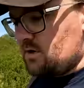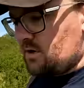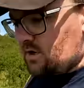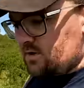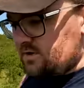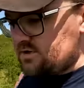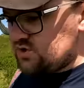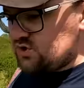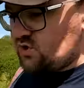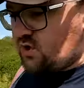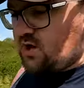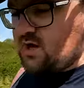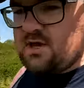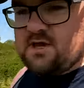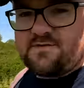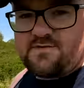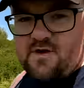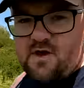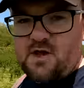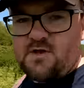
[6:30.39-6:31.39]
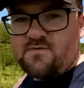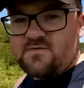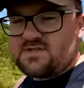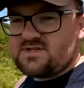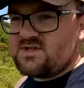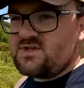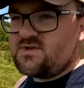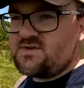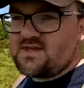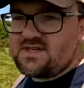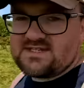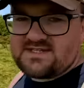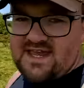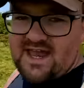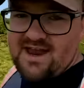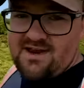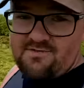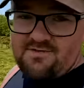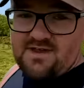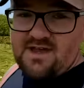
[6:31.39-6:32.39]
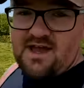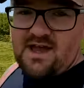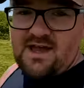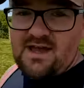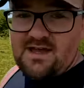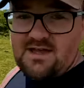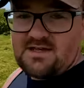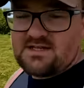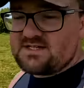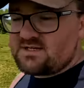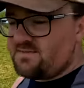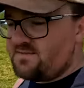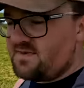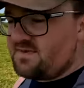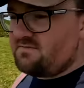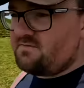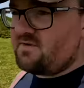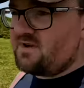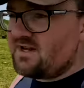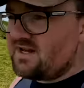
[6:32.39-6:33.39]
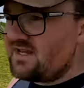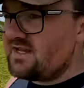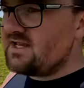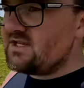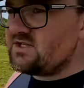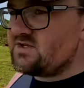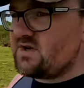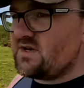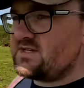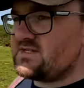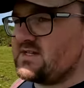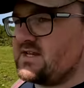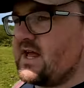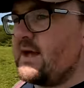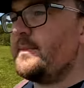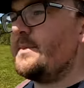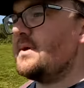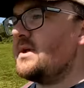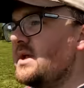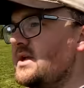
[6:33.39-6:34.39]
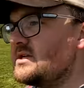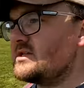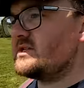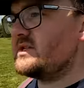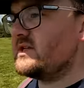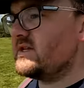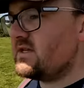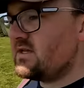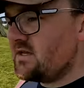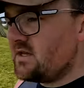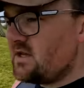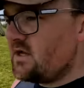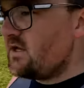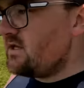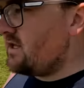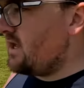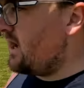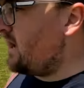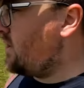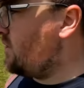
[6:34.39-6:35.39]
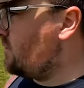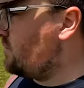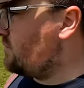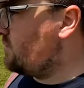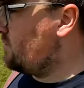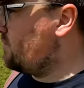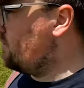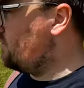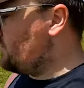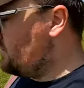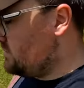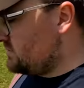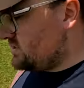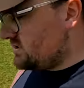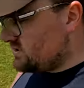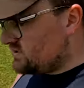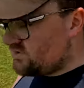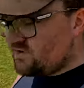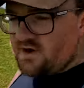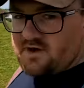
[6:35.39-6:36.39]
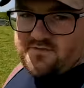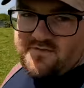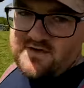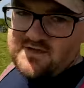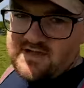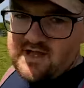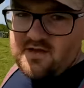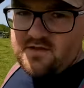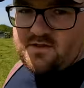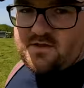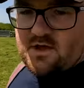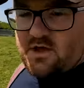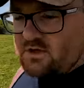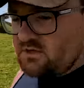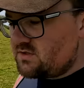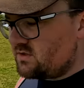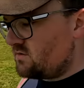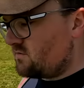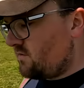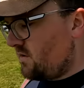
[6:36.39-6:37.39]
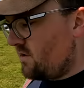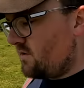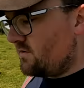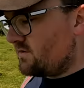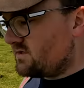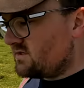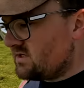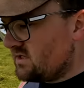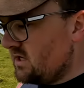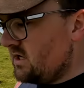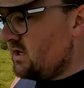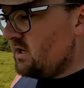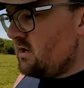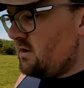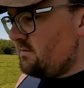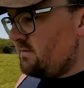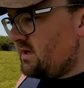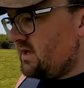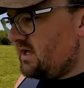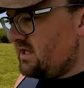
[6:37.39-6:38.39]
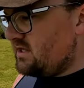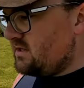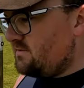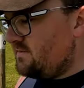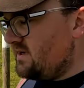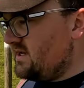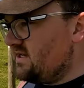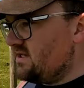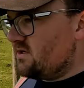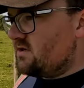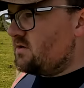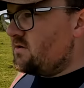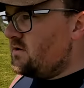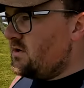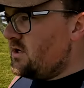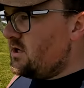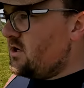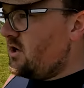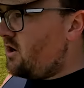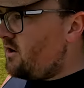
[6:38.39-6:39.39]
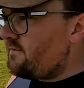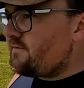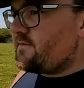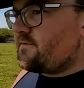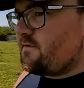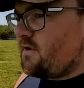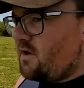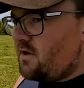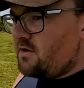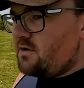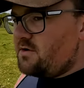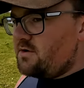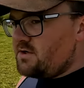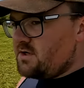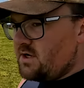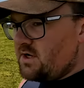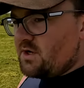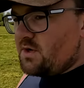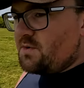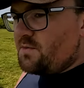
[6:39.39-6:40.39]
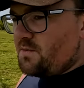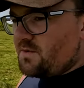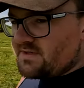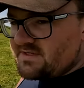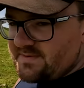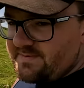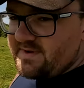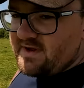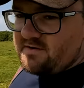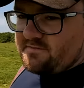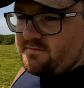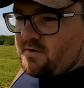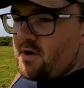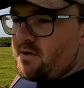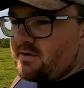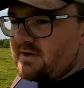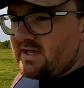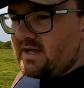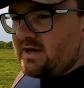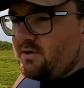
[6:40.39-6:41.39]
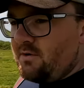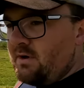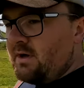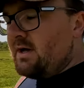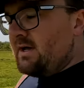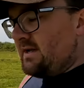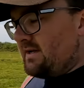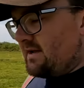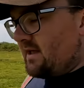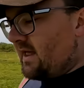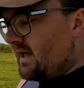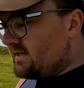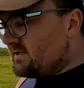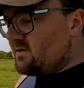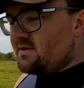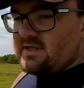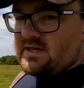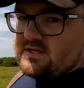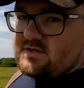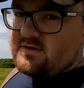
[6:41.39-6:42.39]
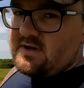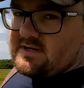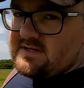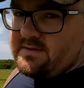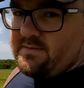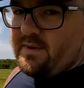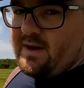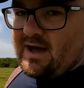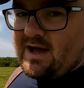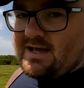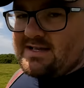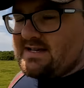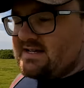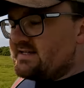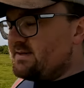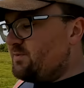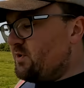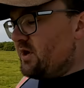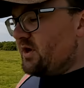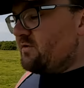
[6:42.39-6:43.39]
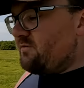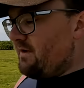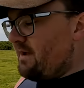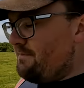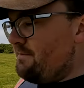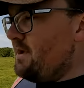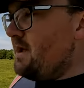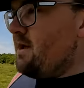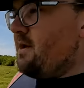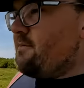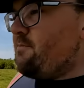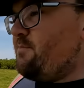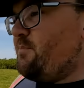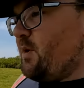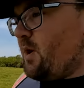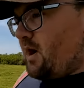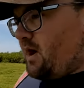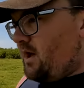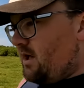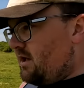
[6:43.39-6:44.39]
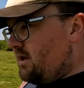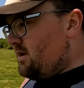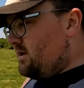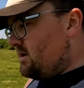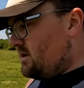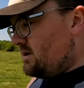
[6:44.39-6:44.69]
on the drive over to this area, something really interesting happened actually. Now, we were just driving down the coastal roads, but in the middle of the road was a bit of roadkill. Now, that's not the interesting part, it's actually pretty grim, but